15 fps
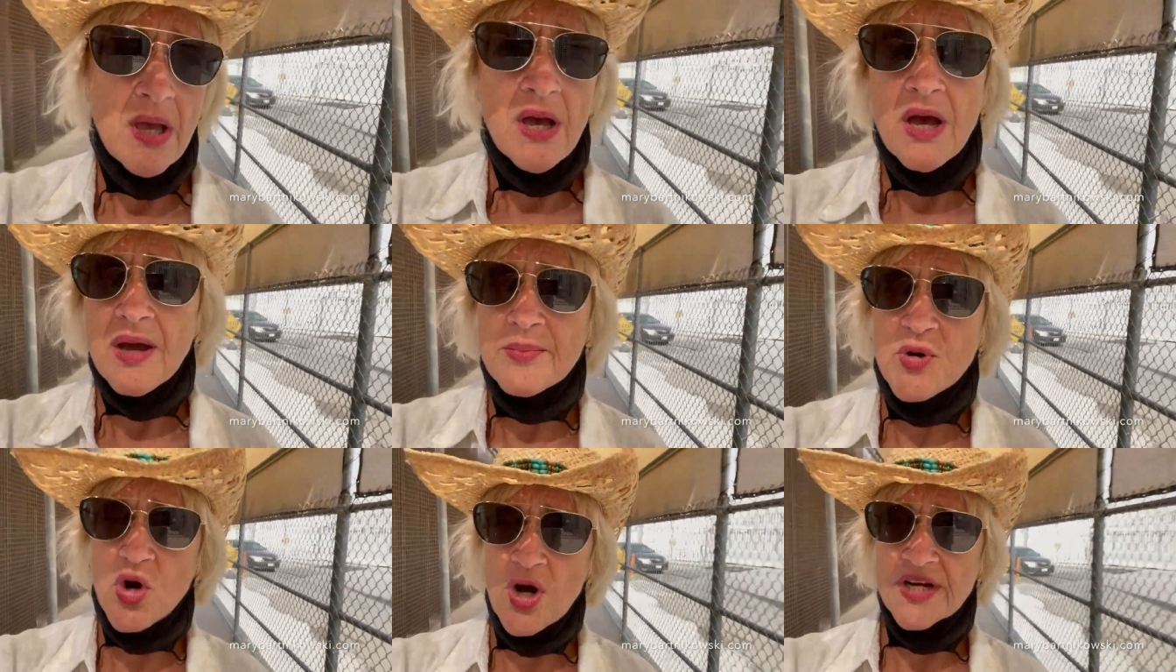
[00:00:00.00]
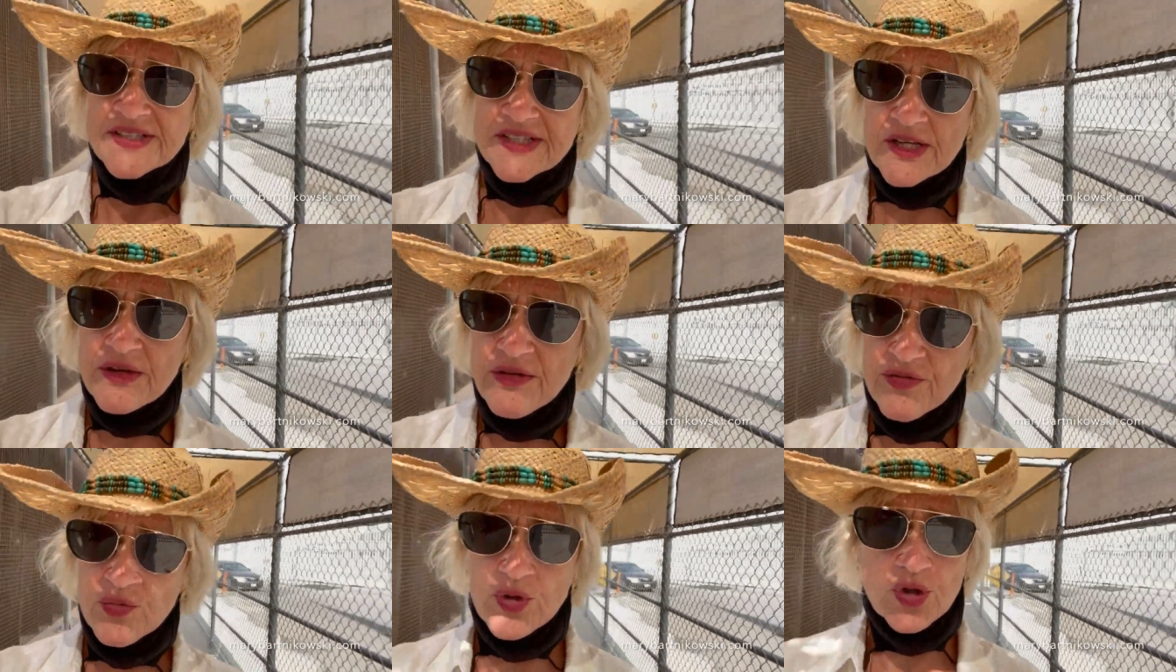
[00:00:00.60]
I'm crossing
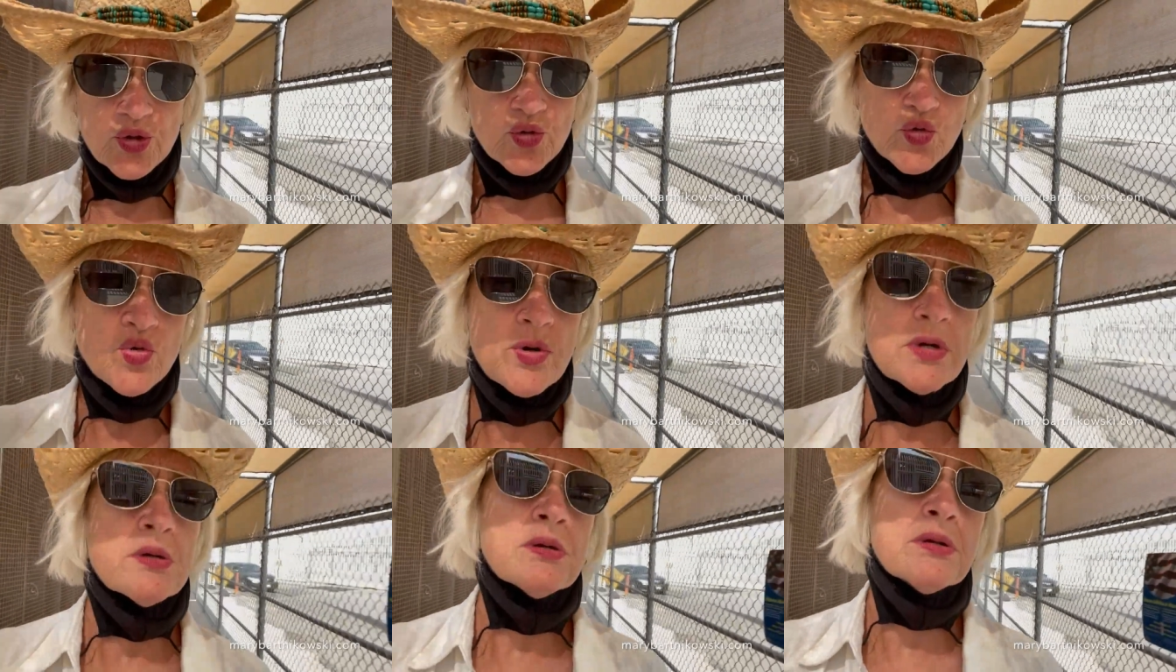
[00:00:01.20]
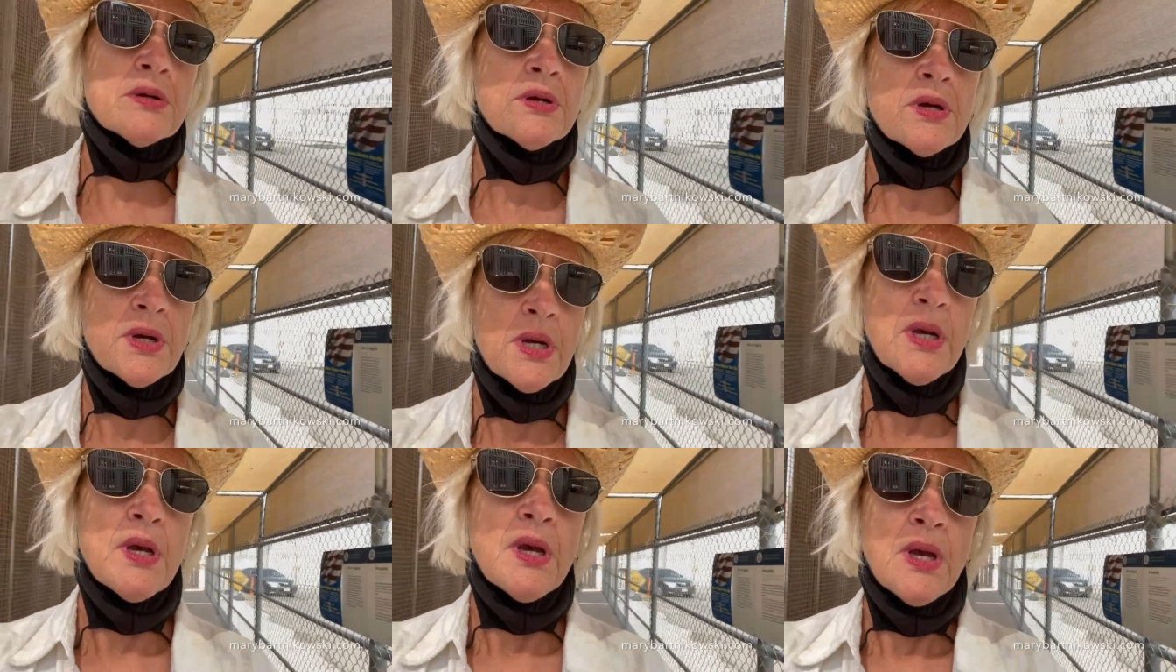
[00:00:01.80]
through.
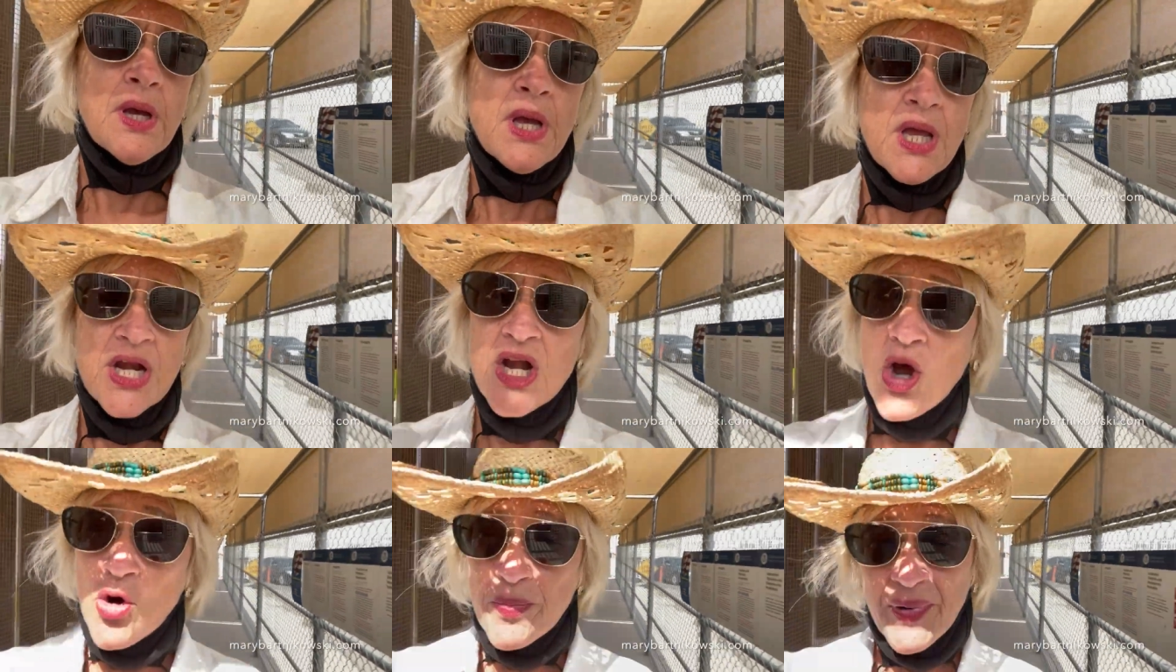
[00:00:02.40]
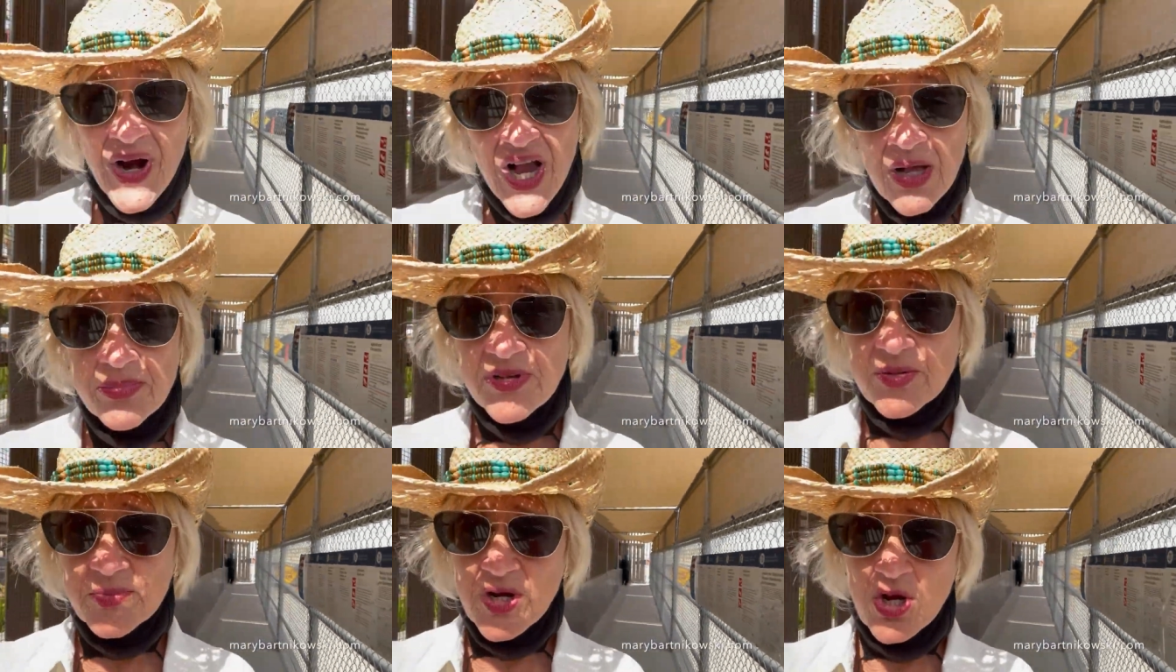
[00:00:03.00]
No
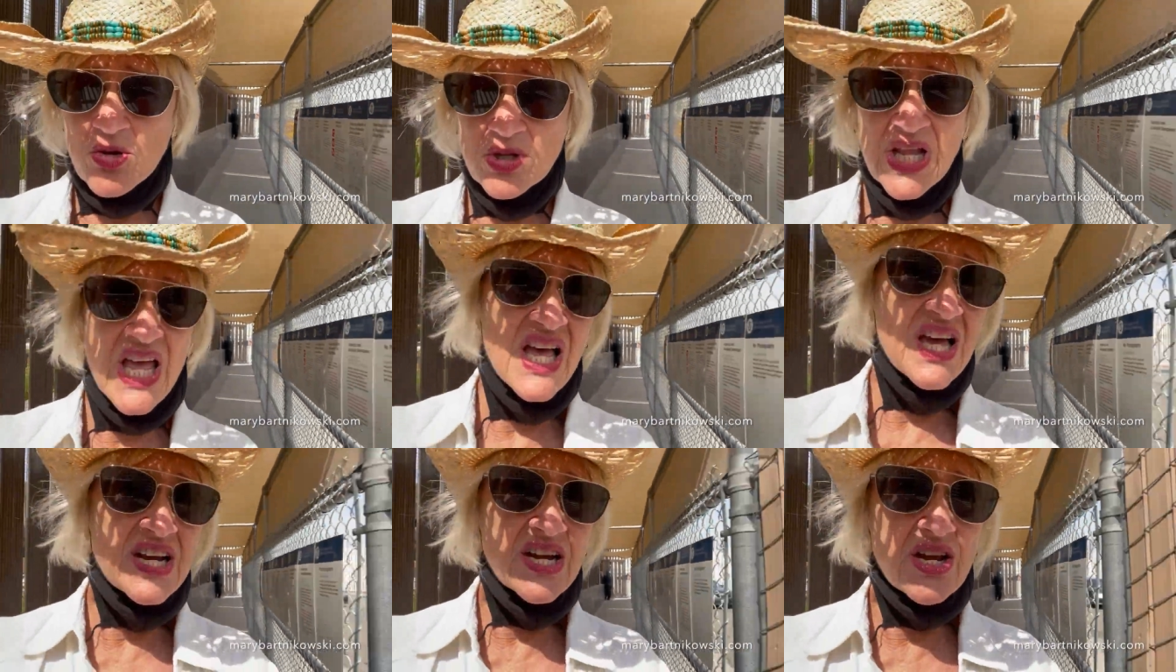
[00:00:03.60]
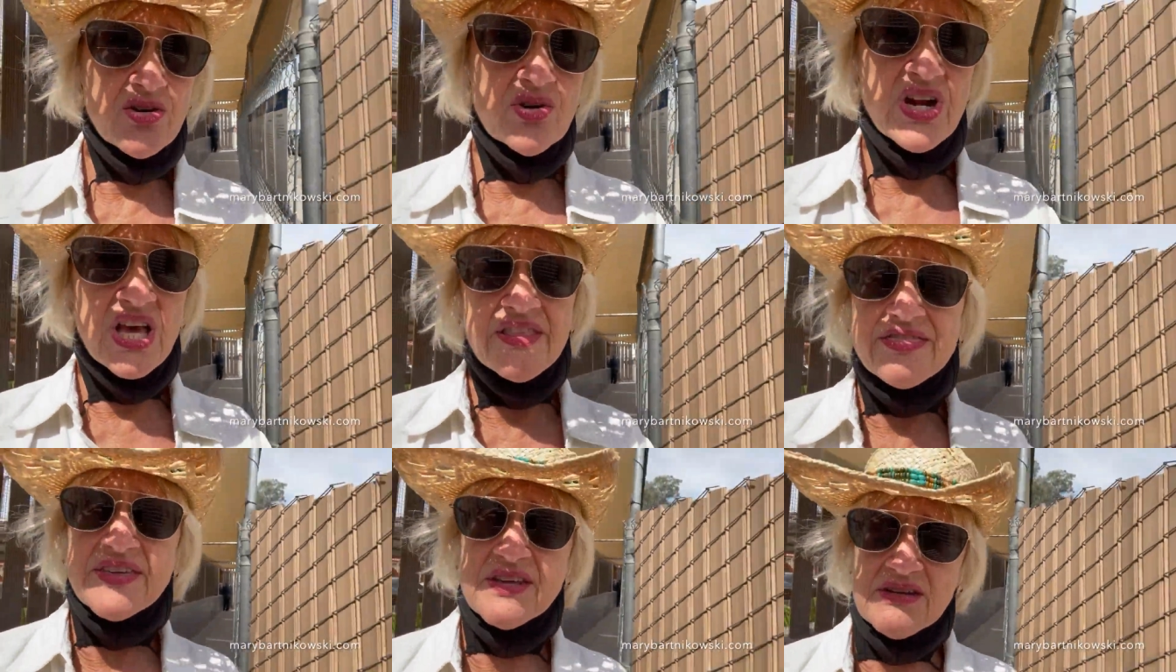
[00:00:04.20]
problem, no line, no
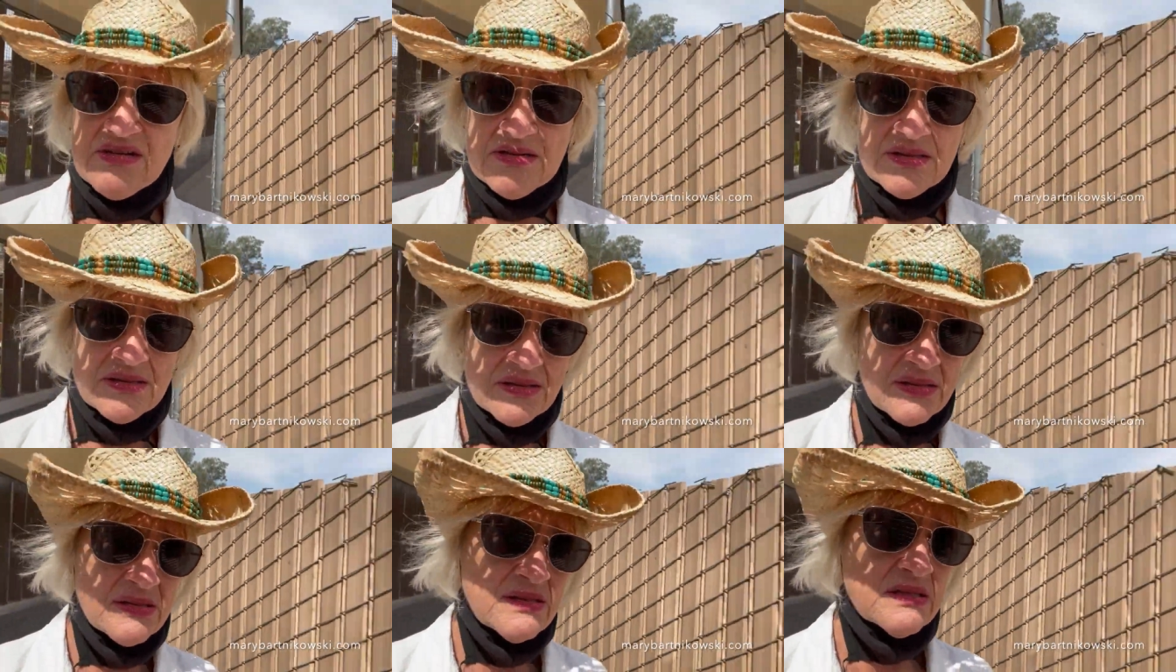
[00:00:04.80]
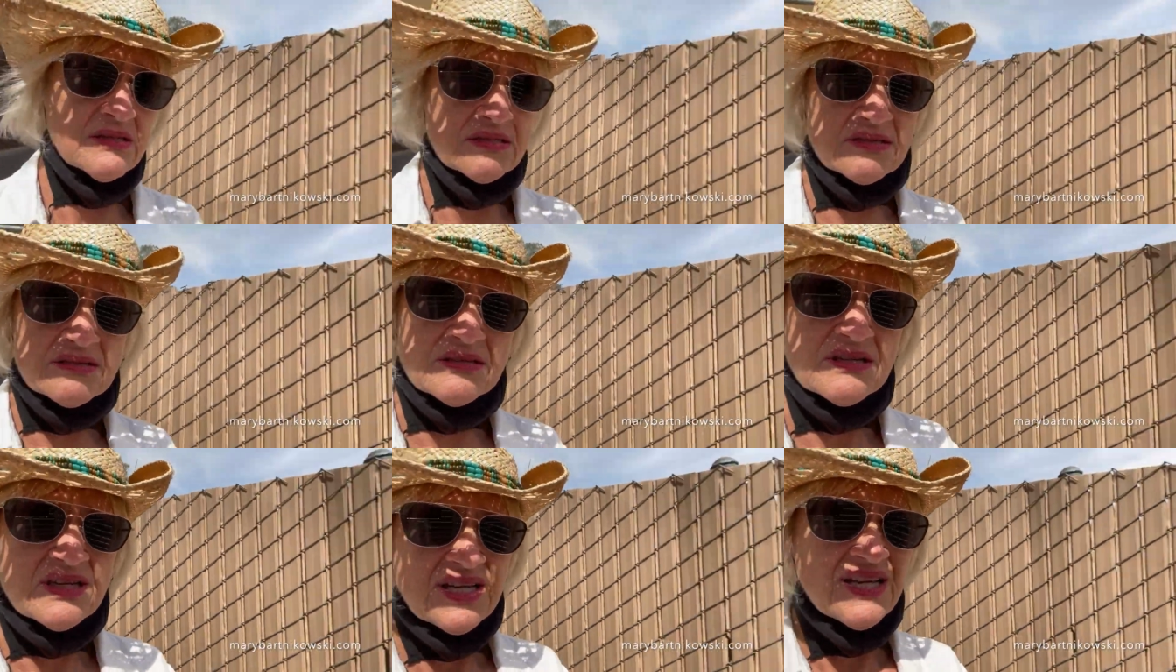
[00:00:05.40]
nothing.
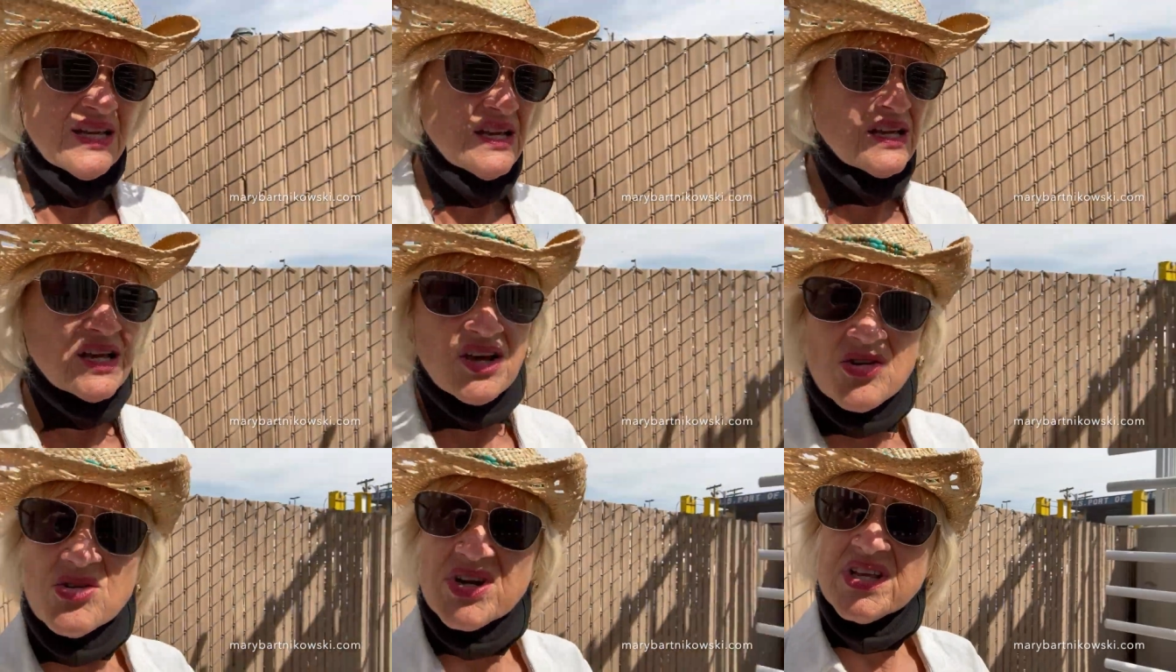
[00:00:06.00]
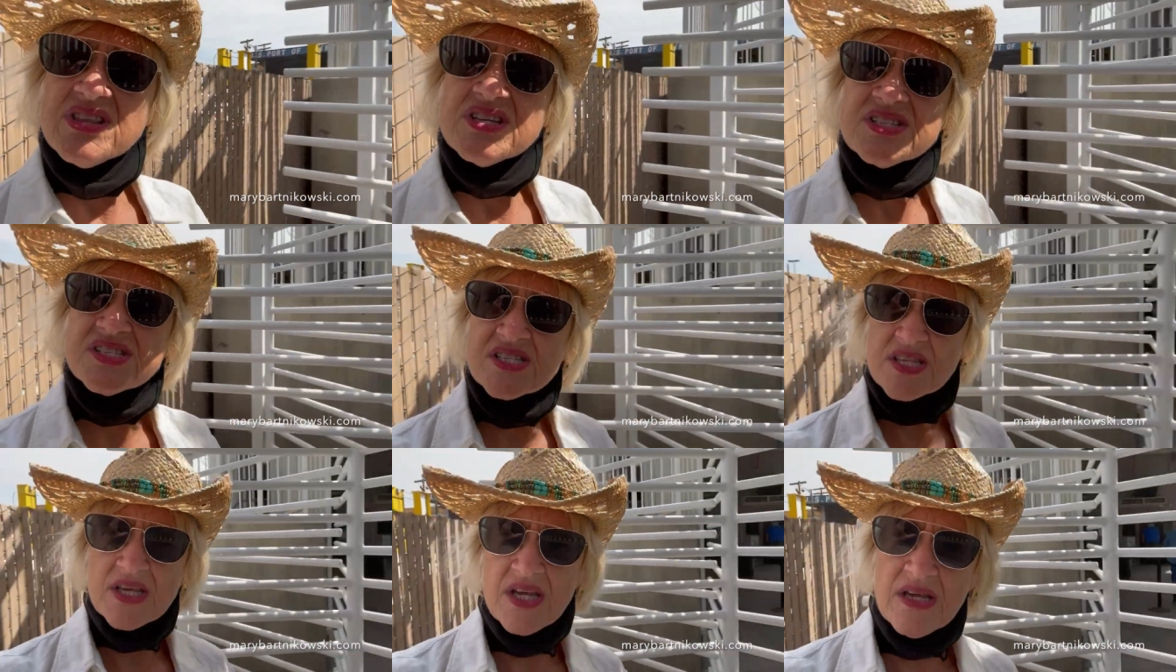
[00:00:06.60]
Going in
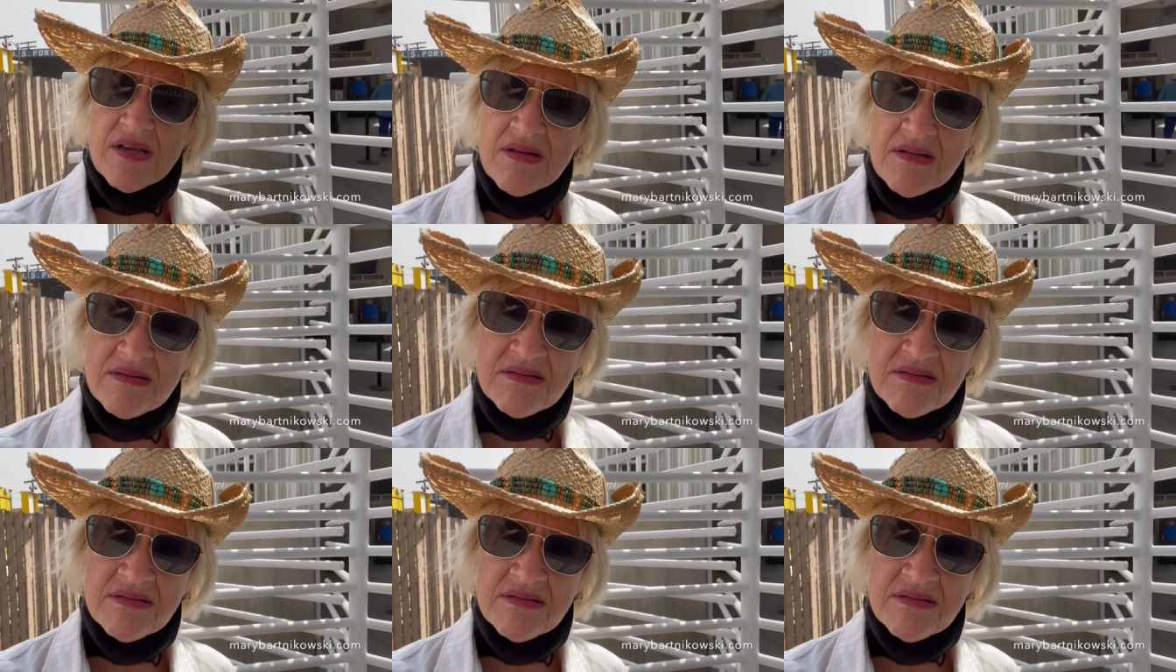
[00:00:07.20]
this thing.